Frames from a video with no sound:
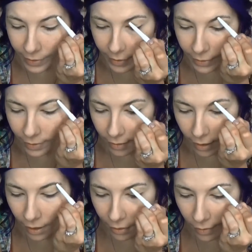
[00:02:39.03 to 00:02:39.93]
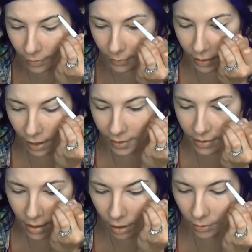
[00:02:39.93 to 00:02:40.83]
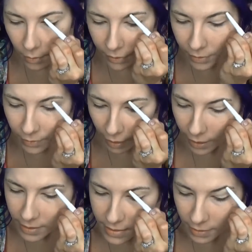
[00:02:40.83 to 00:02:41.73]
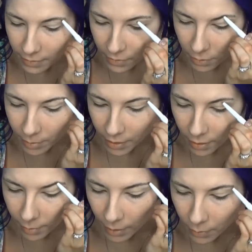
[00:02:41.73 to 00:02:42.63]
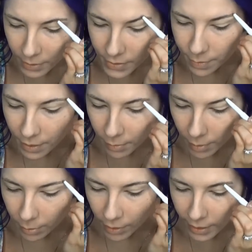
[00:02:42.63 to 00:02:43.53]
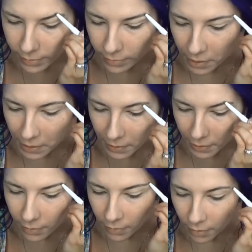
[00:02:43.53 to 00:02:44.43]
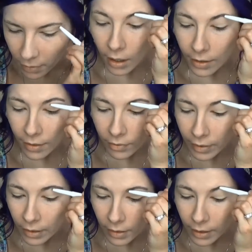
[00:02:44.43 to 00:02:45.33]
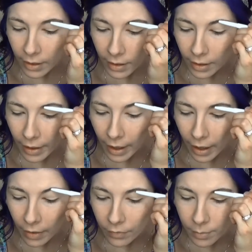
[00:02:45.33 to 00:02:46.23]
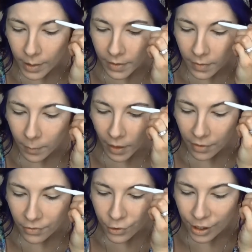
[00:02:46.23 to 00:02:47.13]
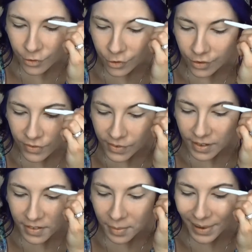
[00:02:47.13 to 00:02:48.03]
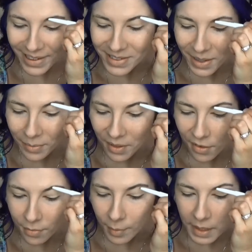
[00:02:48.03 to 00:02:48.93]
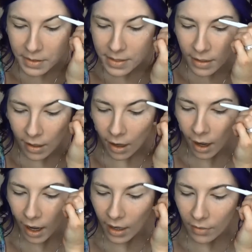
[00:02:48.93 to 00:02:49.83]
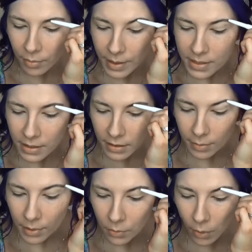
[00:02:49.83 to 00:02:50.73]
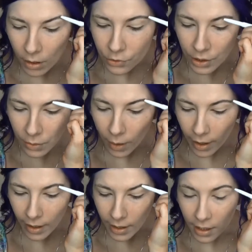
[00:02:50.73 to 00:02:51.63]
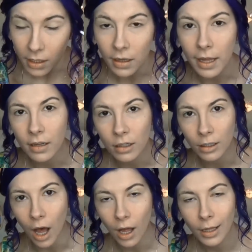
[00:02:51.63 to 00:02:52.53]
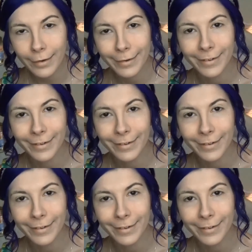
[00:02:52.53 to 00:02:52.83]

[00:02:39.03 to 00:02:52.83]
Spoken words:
here, I thought I would kind of talk with you guys a little bit about what's been on my brain lately. I definitely have made some life changes in the past couple of months. I have basically been watching what I eat like a lot.